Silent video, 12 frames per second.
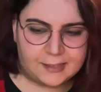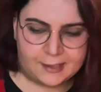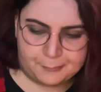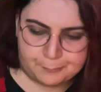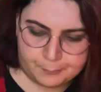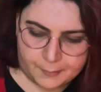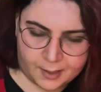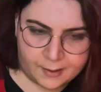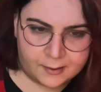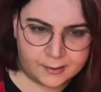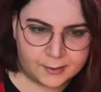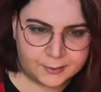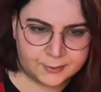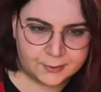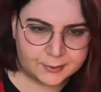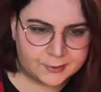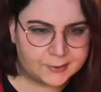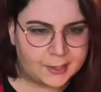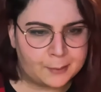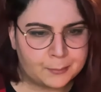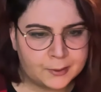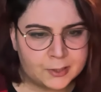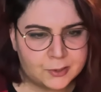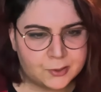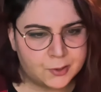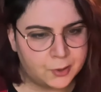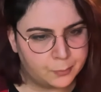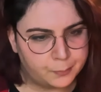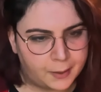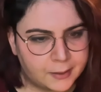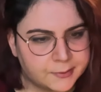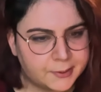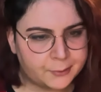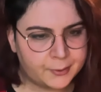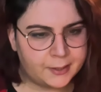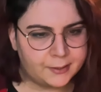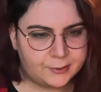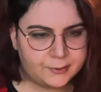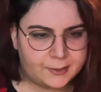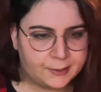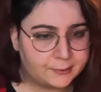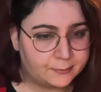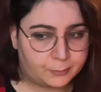They might establish new boundaries that